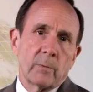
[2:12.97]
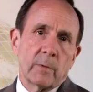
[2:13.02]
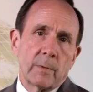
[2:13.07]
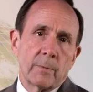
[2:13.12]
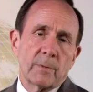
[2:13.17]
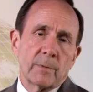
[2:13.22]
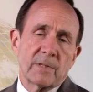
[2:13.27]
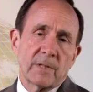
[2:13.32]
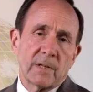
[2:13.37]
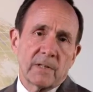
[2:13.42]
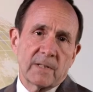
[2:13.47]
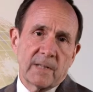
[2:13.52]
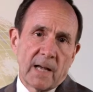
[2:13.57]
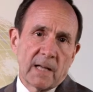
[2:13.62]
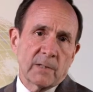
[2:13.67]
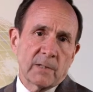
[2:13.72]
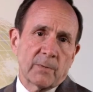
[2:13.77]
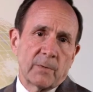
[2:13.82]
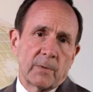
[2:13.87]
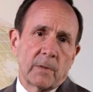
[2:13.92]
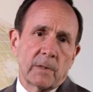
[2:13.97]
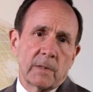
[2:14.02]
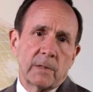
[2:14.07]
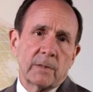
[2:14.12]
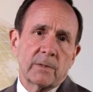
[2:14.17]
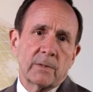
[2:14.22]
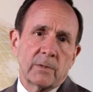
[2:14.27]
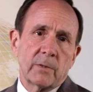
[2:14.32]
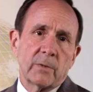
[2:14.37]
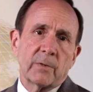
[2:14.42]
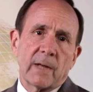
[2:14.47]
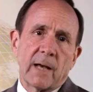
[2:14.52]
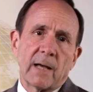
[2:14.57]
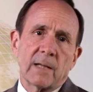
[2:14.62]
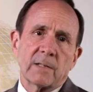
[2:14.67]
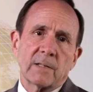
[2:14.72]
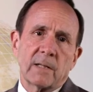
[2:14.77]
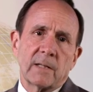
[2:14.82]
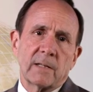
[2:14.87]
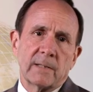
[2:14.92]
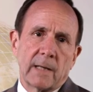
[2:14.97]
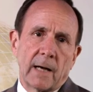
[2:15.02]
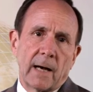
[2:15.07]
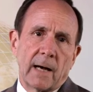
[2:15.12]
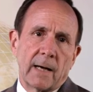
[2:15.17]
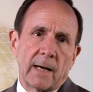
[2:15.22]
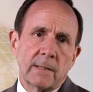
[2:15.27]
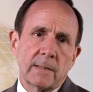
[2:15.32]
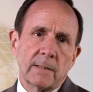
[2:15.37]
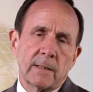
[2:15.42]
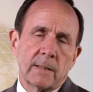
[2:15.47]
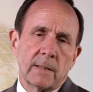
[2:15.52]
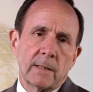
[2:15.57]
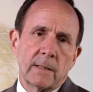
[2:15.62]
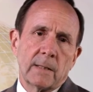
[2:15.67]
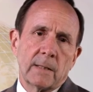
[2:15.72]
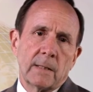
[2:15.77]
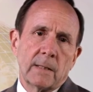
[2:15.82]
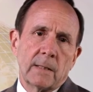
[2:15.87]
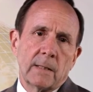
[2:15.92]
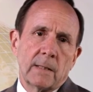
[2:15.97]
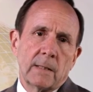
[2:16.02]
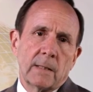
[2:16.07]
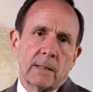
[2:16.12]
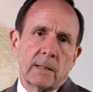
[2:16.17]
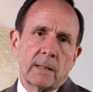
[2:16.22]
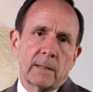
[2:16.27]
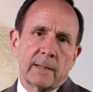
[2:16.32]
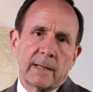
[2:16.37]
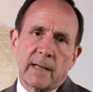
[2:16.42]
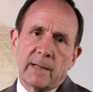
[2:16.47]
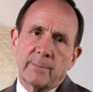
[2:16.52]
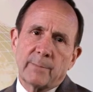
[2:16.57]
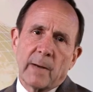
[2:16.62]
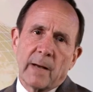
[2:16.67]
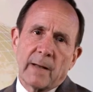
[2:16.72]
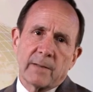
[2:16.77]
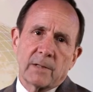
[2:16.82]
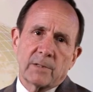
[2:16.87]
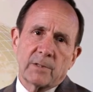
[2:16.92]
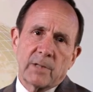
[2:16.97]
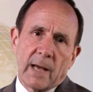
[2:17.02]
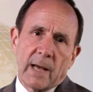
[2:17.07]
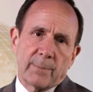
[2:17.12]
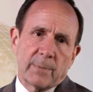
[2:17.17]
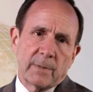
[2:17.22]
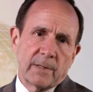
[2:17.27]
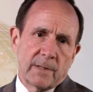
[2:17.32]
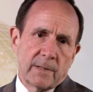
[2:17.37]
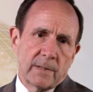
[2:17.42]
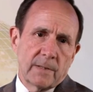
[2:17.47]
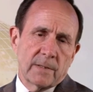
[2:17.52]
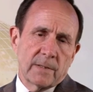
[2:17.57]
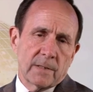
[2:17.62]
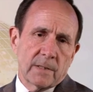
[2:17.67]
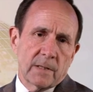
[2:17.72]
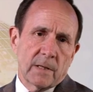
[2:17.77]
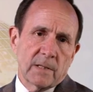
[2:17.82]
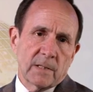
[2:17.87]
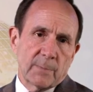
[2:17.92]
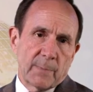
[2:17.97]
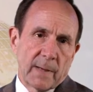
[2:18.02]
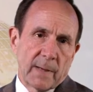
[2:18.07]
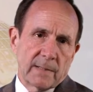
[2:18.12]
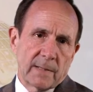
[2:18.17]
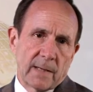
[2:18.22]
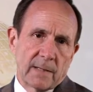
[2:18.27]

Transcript: we were successful in two thousand nine, led by the Japanese Space